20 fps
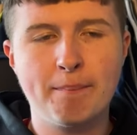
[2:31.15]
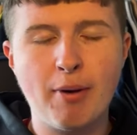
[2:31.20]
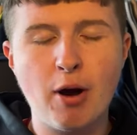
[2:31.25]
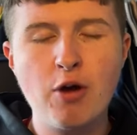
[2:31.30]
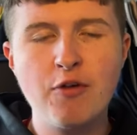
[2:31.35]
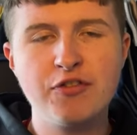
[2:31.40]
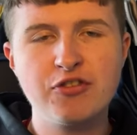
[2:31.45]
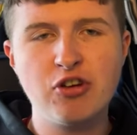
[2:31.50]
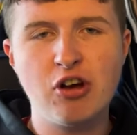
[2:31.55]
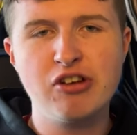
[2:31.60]

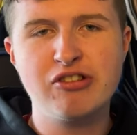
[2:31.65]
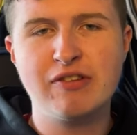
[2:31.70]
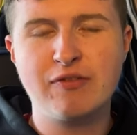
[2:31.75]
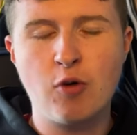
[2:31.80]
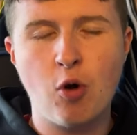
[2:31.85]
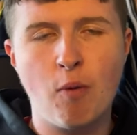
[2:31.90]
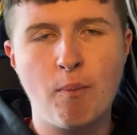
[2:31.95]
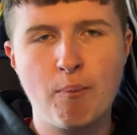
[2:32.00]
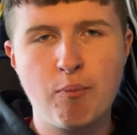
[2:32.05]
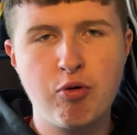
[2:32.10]
Both sides have
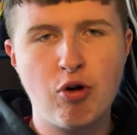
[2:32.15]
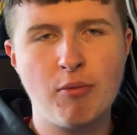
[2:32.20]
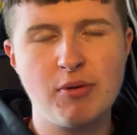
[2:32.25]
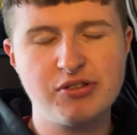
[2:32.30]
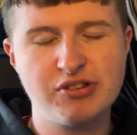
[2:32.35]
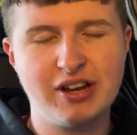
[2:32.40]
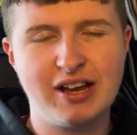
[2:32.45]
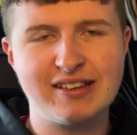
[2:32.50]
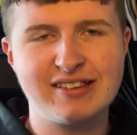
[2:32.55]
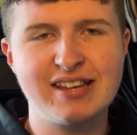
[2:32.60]
got
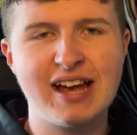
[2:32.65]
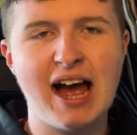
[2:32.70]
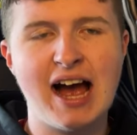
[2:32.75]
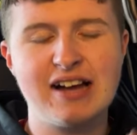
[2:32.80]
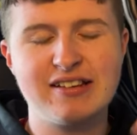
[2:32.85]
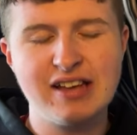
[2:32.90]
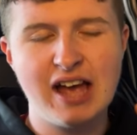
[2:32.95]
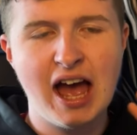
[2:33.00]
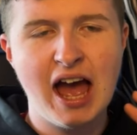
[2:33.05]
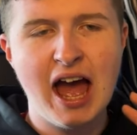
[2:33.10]
promising attacks,